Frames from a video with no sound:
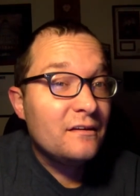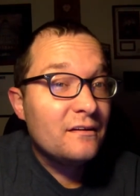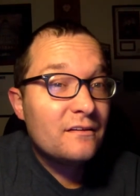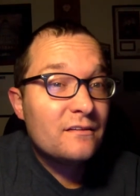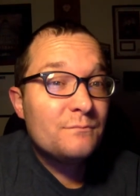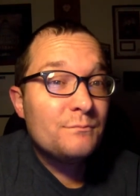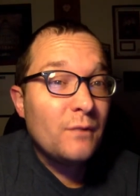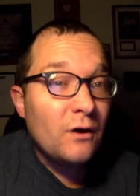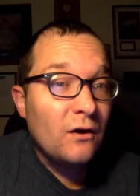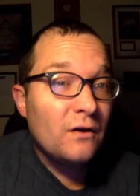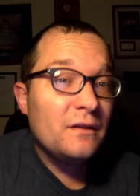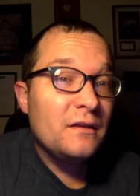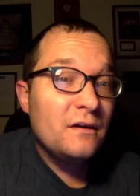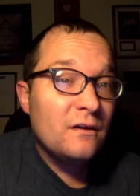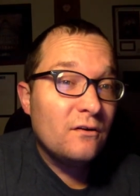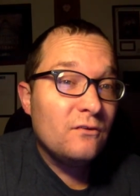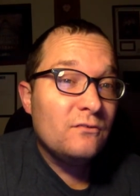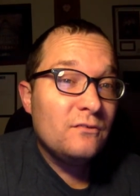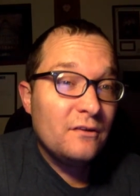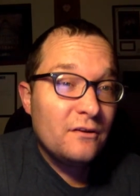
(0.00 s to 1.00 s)
his body
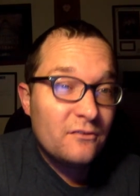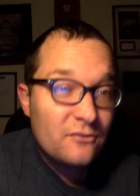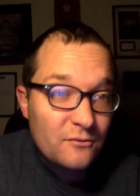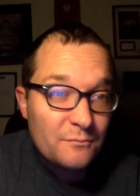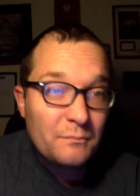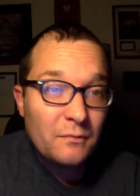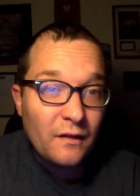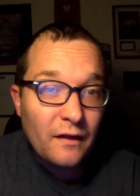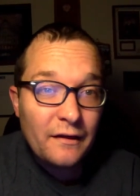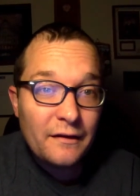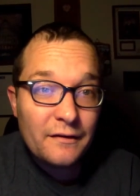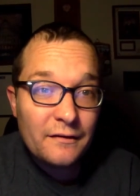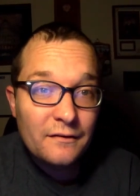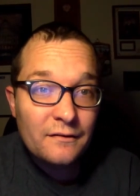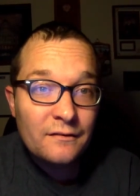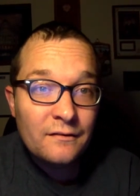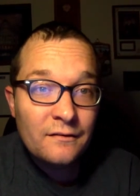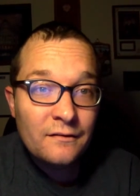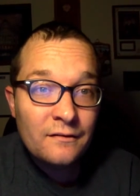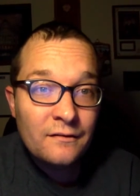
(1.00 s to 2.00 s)
on
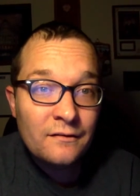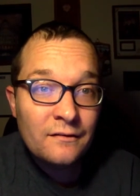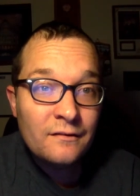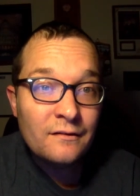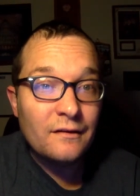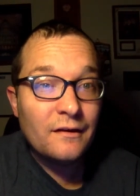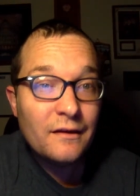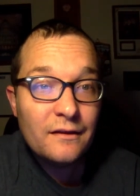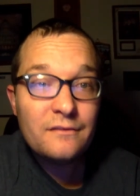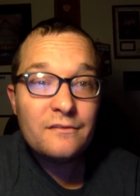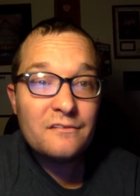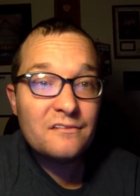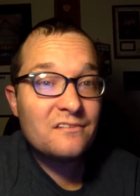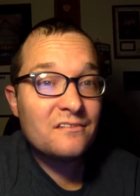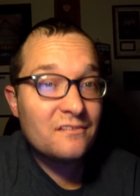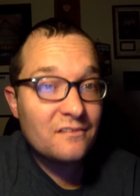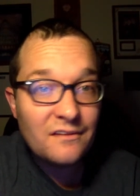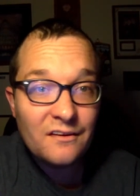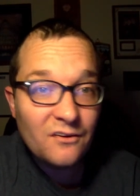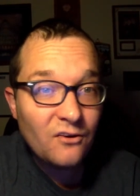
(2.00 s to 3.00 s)
display. It's
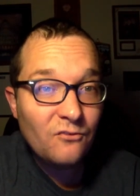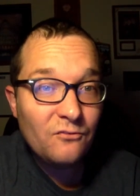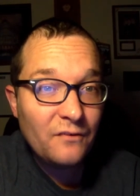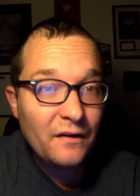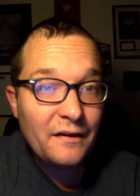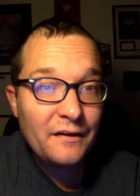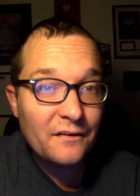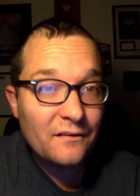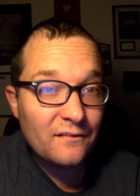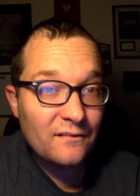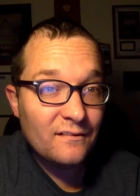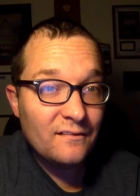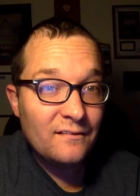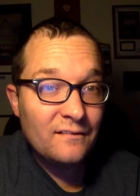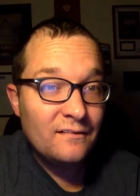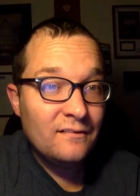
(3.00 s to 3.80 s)
still there.